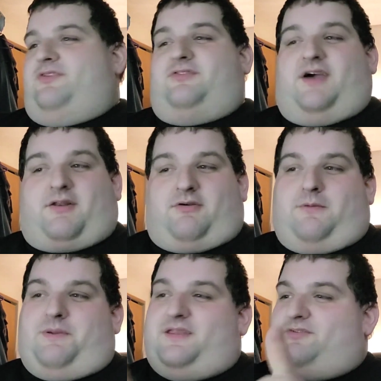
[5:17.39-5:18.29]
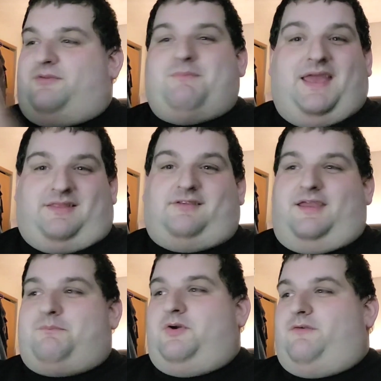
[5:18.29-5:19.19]
She's entitled to her opinion. She made the
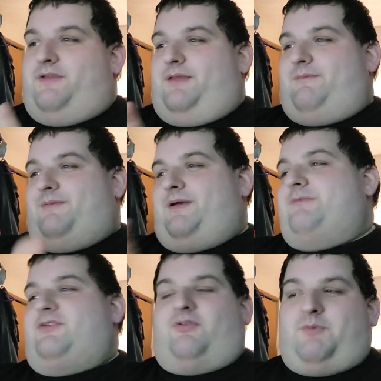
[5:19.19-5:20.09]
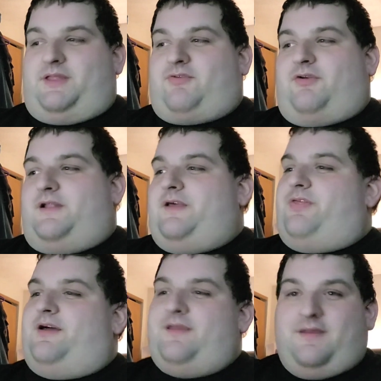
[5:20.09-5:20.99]
damn movie. I'm just the one that saw
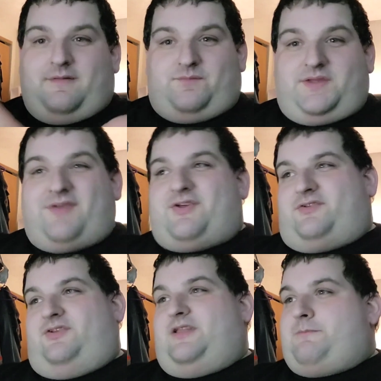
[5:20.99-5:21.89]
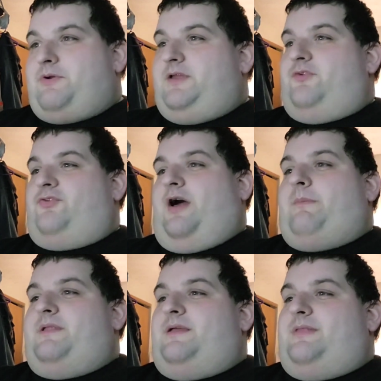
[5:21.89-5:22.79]
it, and I thought she did a pretty good
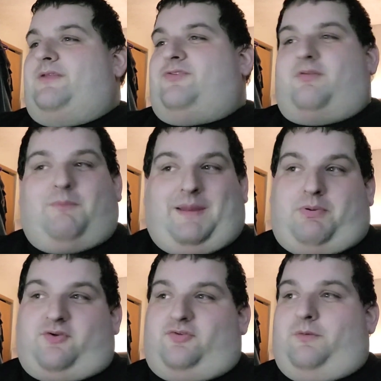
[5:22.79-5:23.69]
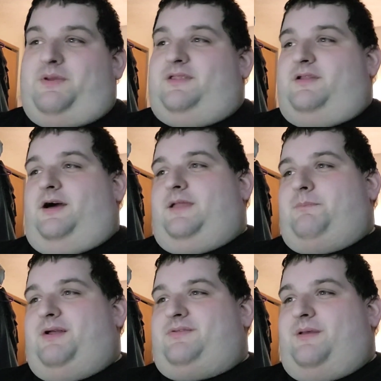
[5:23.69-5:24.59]
job in it. That's just my personal opinion on
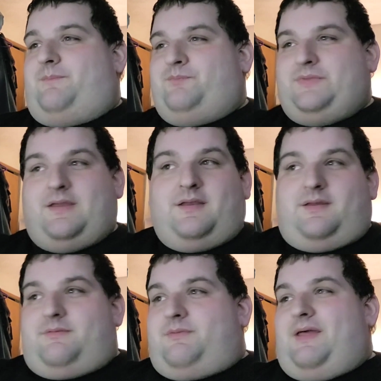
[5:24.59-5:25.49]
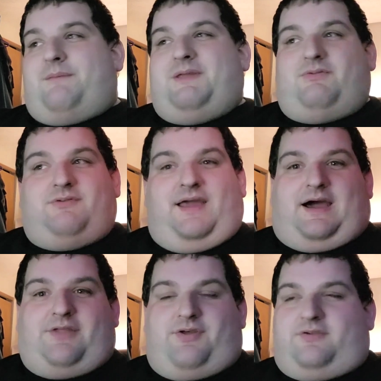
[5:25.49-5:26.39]
it. But, I mean,
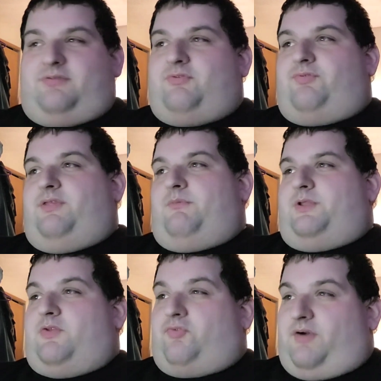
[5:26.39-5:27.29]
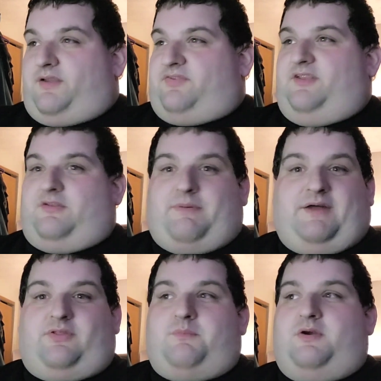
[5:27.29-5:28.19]
yeah, I thought she was really one of the strongest things
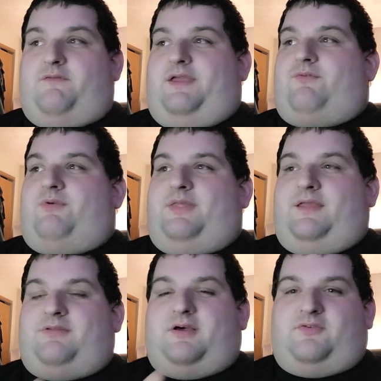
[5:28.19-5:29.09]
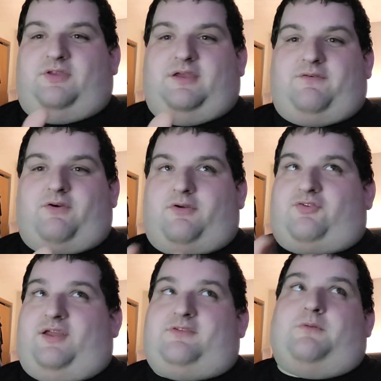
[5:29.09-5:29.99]
about the movie. It really does give her a
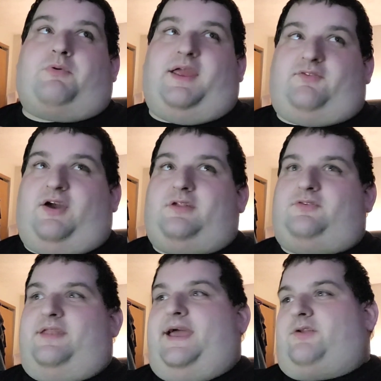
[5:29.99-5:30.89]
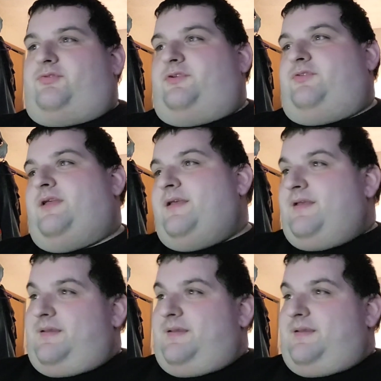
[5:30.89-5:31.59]
chance to branch out as an actress.